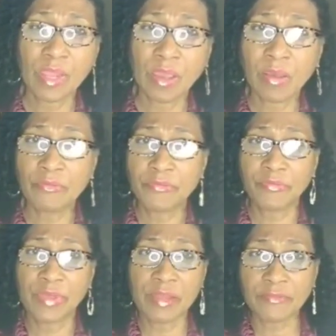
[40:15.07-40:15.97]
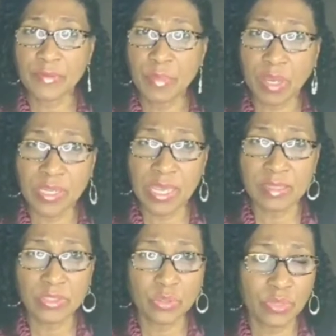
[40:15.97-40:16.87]
of everybody
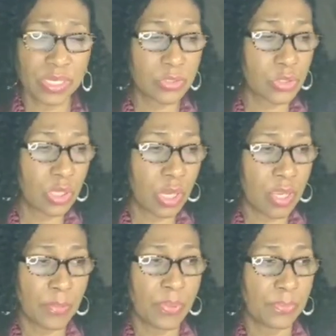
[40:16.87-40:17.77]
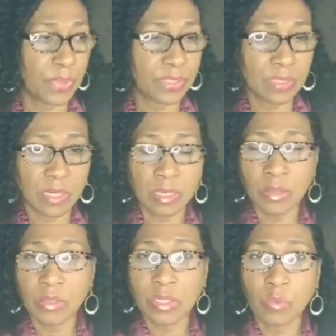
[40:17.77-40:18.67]
else. So there's, so a lot of people are
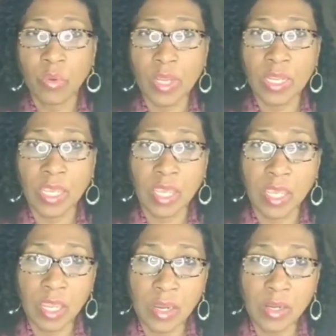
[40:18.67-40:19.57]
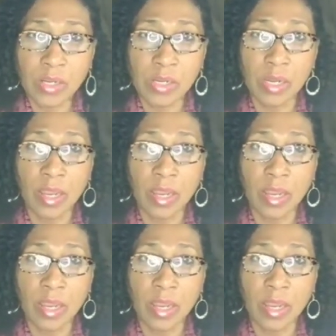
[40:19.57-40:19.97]
not going to want to hear,